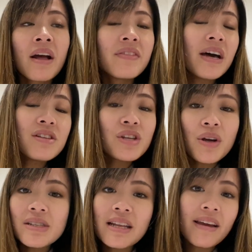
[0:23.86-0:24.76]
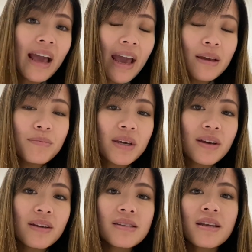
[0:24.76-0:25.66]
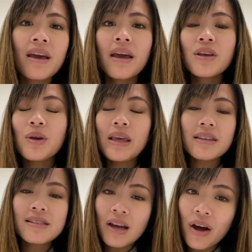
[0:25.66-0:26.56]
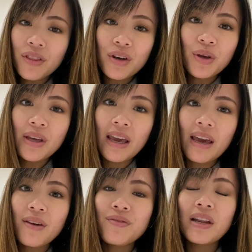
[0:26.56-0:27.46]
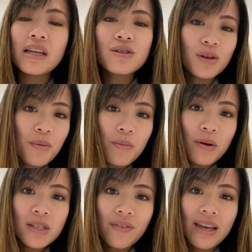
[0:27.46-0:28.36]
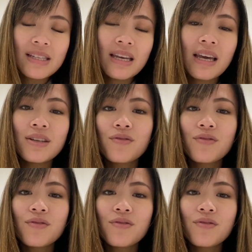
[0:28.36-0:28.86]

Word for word: that's totally okay, because you either start the new year feeling super motivated,